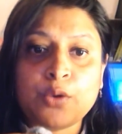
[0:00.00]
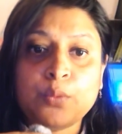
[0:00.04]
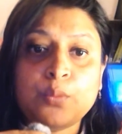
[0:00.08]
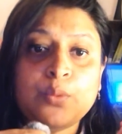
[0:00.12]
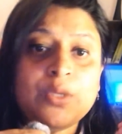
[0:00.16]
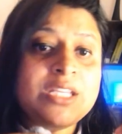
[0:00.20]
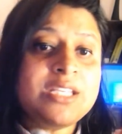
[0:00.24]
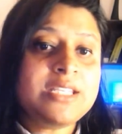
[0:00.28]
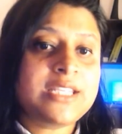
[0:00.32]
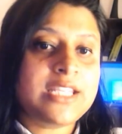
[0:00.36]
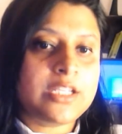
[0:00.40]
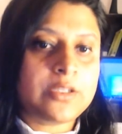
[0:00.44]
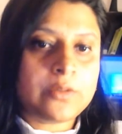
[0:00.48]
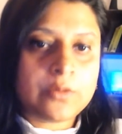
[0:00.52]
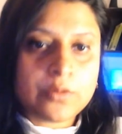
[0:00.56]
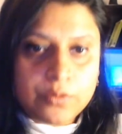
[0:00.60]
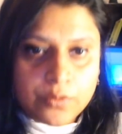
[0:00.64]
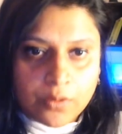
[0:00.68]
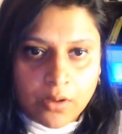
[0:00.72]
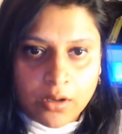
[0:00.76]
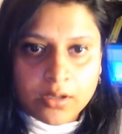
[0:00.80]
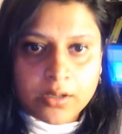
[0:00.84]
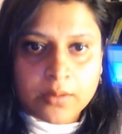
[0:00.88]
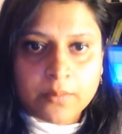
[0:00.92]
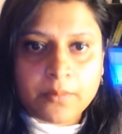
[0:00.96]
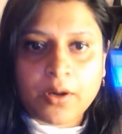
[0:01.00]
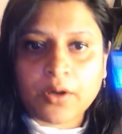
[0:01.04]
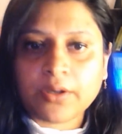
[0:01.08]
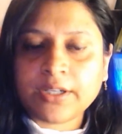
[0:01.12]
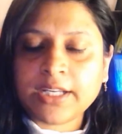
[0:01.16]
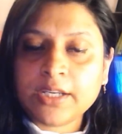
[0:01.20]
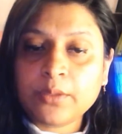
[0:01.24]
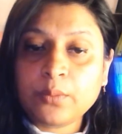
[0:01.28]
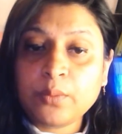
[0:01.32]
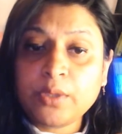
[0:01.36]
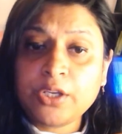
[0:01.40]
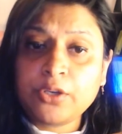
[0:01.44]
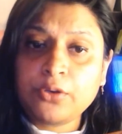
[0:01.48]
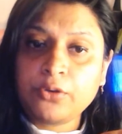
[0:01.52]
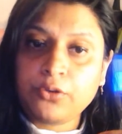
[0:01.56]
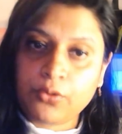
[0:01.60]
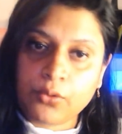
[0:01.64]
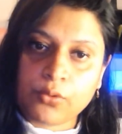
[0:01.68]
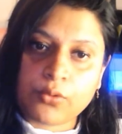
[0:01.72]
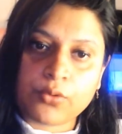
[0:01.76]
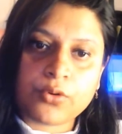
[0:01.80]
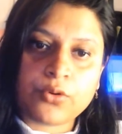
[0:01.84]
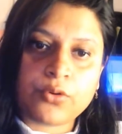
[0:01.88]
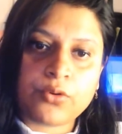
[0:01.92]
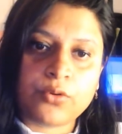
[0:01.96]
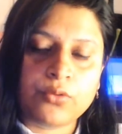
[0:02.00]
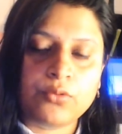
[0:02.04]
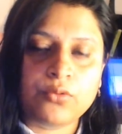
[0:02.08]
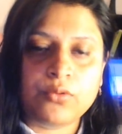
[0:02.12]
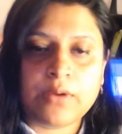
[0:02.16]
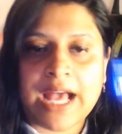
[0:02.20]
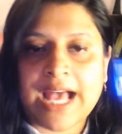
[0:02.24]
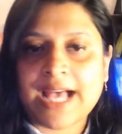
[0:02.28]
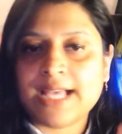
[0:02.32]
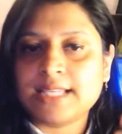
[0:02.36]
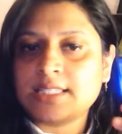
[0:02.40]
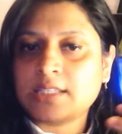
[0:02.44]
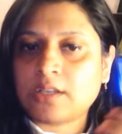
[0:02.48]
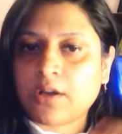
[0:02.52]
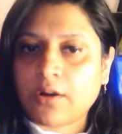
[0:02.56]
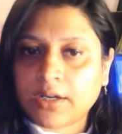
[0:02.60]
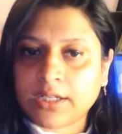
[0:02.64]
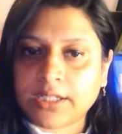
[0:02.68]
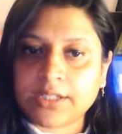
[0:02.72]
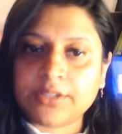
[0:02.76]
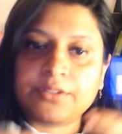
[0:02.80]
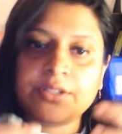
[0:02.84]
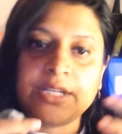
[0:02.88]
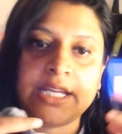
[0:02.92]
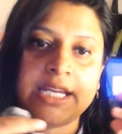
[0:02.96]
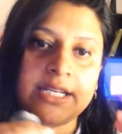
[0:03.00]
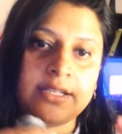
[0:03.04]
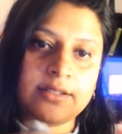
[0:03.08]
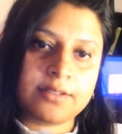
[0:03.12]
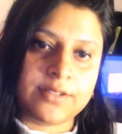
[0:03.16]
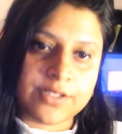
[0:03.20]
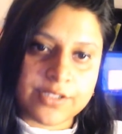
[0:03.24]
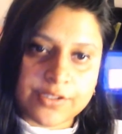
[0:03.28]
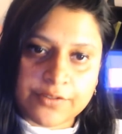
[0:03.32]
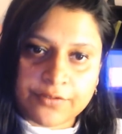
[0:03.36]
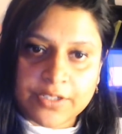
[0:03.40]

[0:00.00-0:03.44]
we need to talk about and we don't do as content creators,